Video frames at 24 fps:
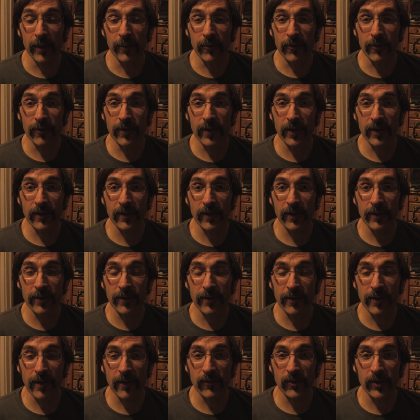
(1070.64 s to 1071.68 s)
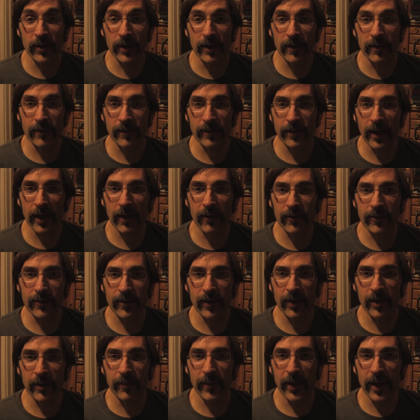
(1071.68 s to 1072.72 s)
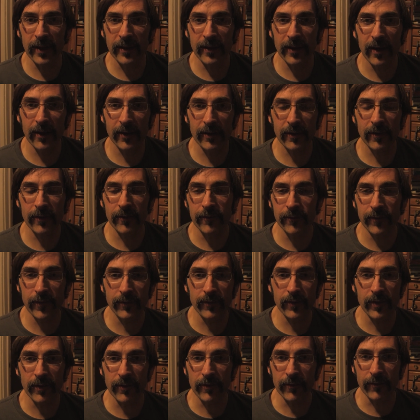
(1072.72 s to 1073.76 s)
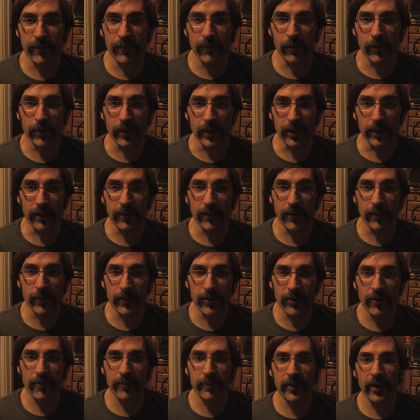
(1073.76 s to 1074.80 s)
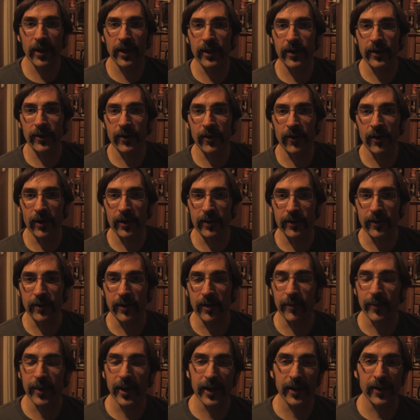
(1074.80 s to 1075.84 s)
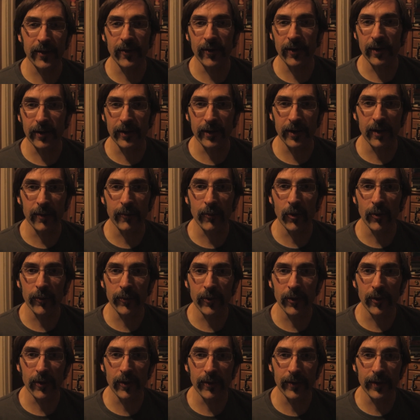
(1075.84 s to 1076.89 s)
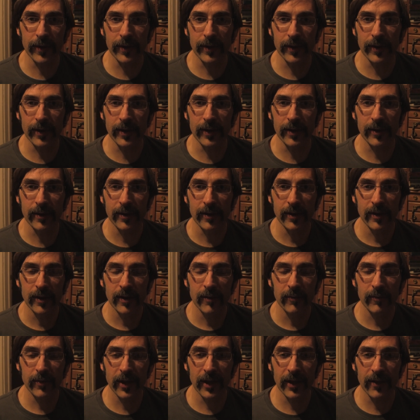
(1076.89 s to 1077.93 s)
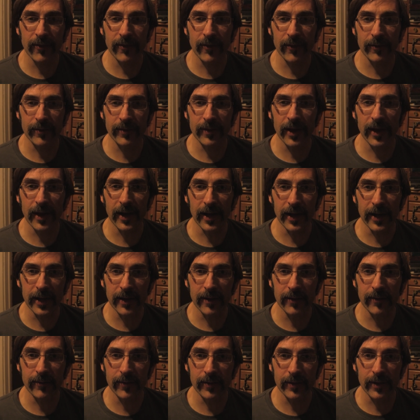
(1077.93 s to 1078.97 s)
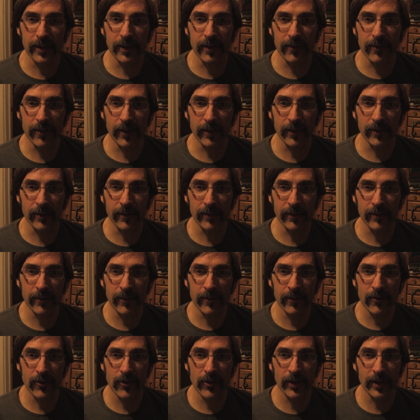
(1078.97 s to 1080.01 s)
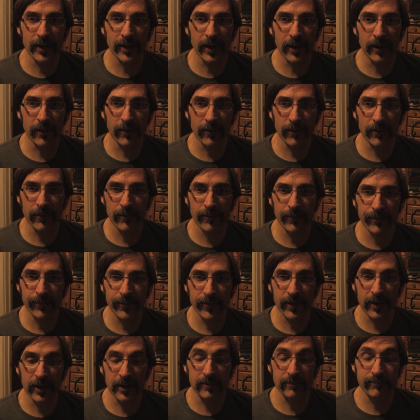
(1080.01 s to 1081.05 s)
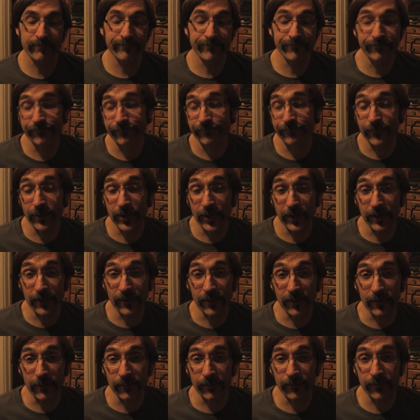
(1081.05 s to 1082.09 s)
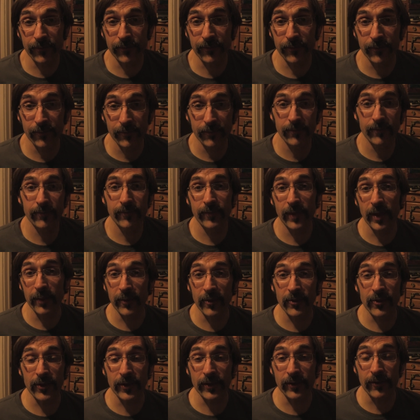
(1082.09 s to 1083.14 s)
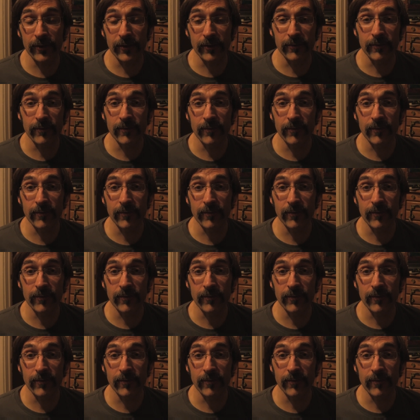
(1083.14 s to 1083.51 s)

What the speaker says: 60s and 70s, and now it's gone back down into the 50s and 40s. So we just planted a garden in our backyard. Now I'm hoping all the plants don't die with the sudden chilliness. So what are you going to do? Not much you can do.